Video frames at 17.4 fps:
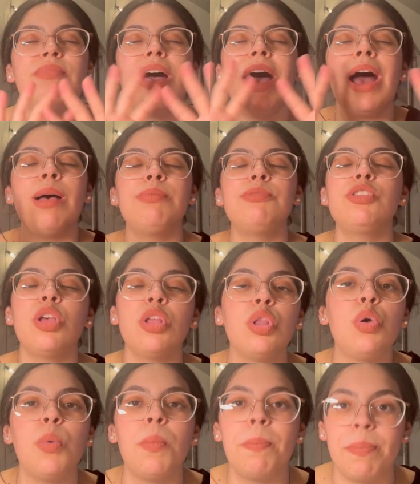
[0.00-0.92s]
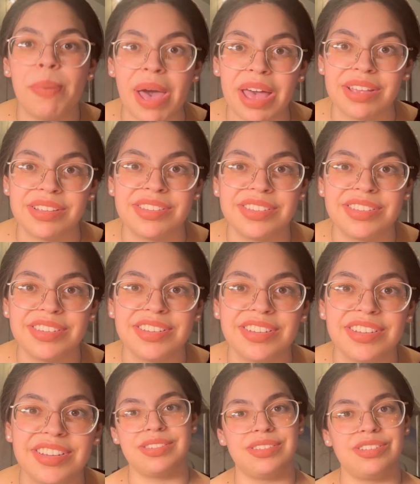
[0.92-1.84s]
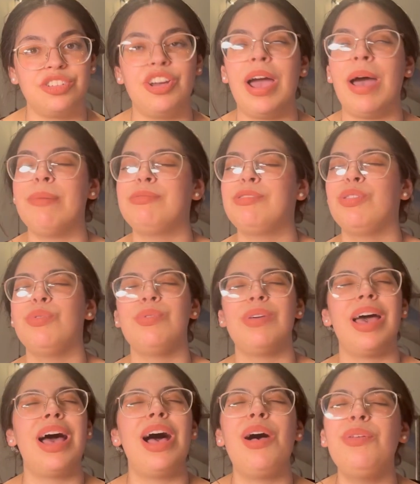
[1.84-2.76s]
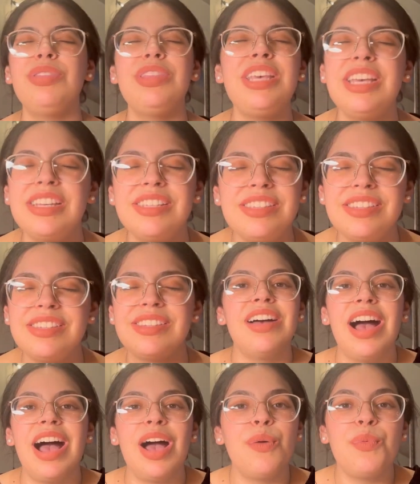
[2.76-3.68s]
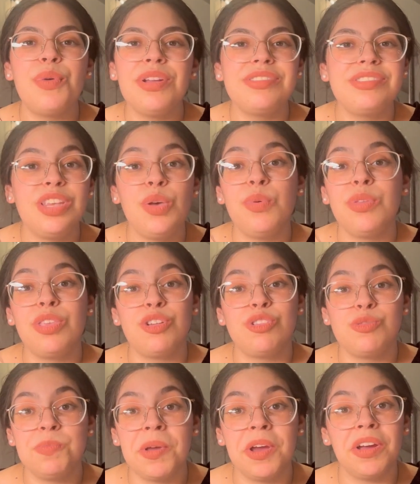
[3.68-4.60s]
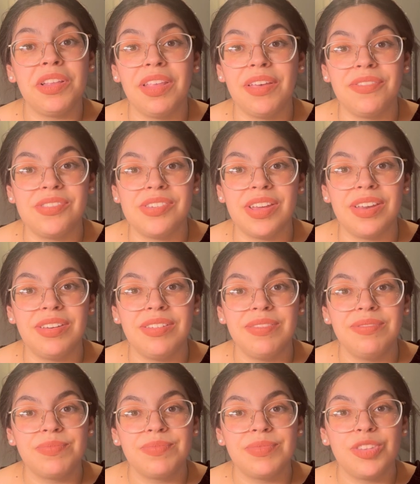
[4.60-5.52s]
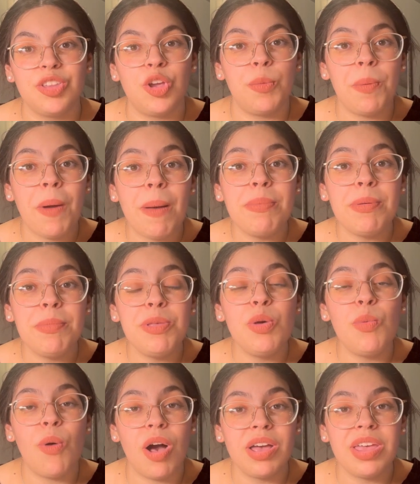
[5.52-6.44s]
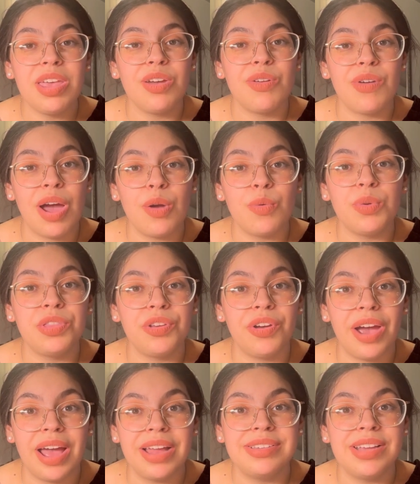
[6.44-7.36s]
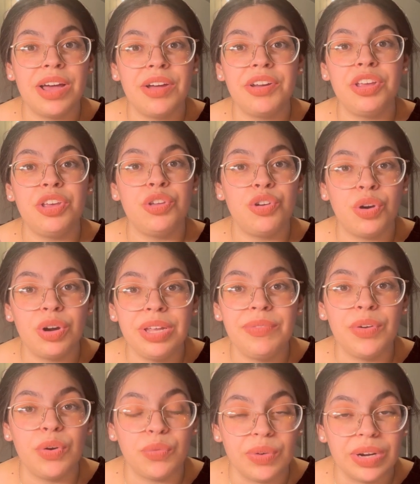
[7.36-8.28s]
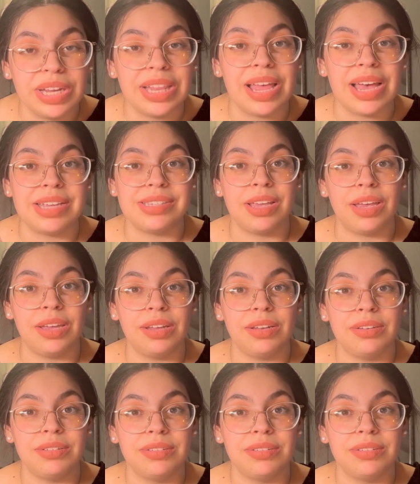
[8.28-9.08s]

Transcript: absolute best, your absolute healthiest. I want to see you with your spirit lifted. You're probably walking around with your head down and you don't even realize it.